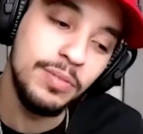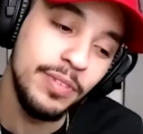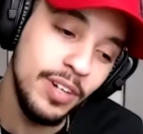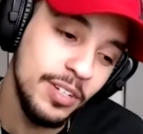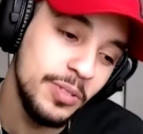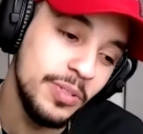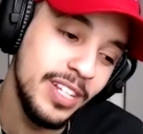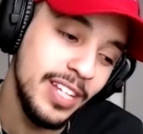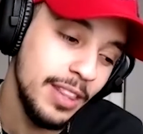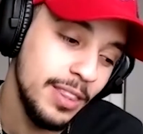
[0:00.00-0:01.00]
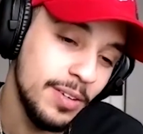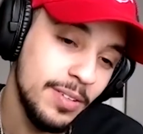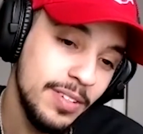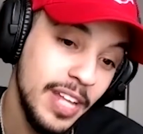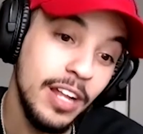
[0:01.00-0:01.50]
if a cartoon did that
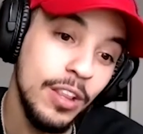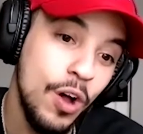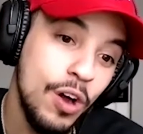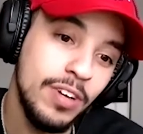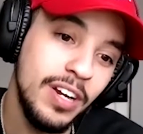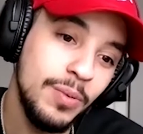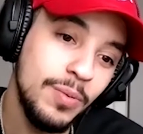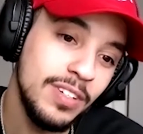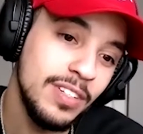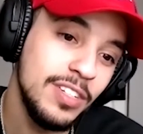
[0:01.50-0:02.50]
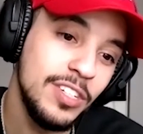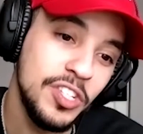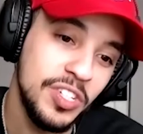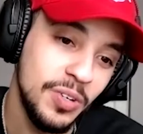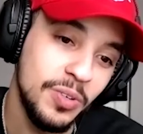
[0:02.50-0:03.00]
though. Like a long running one
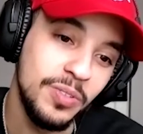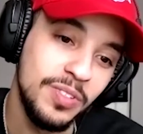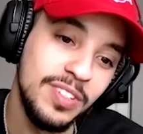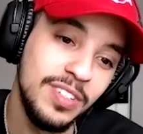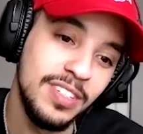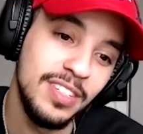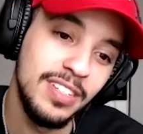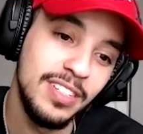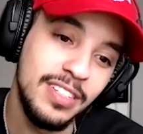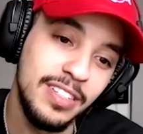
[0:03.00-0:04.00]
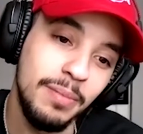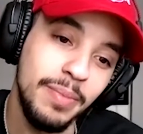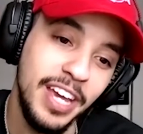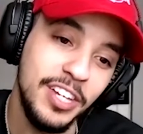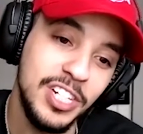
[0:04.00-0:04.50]
just showed them
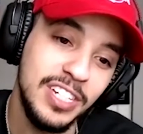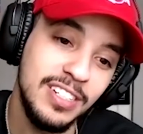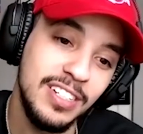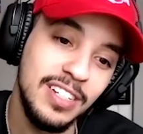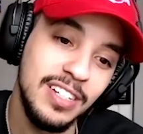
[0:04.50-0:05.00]
aging.